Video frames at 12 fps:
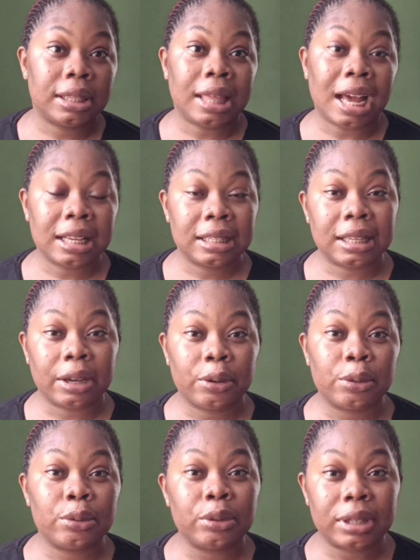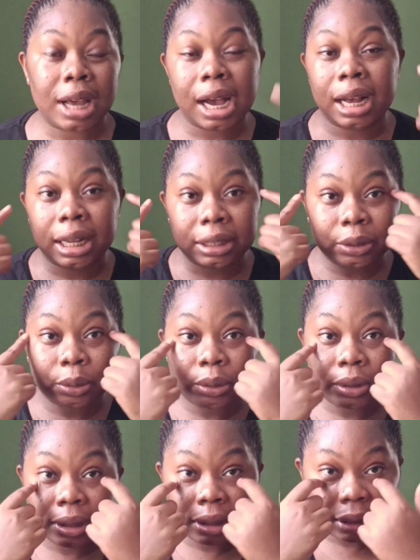Dark circles are
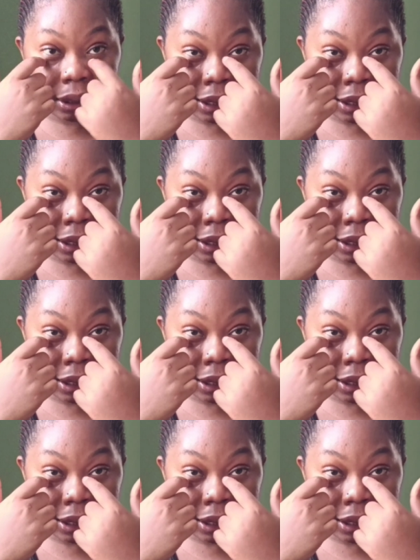those